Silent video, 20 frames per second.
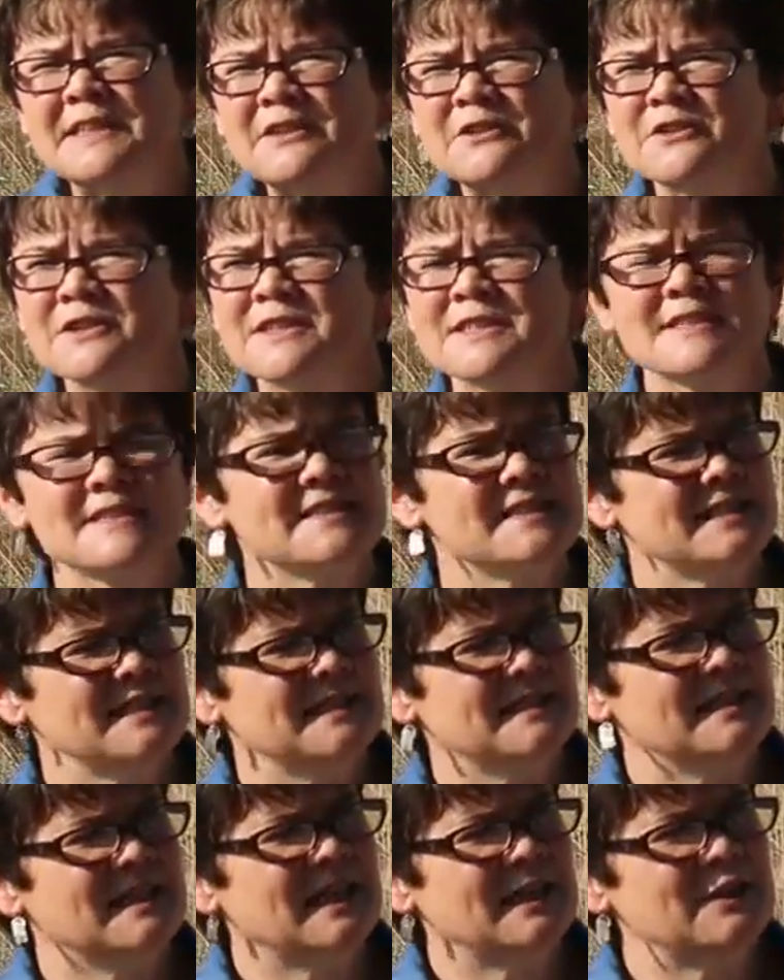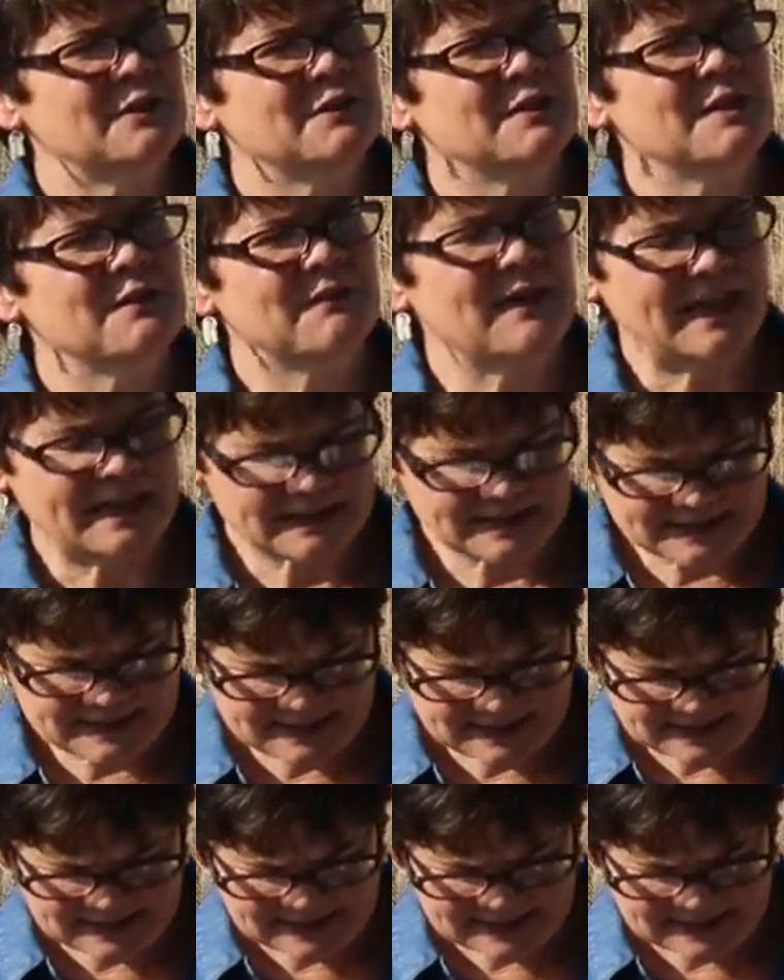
areas in Coyote Valley,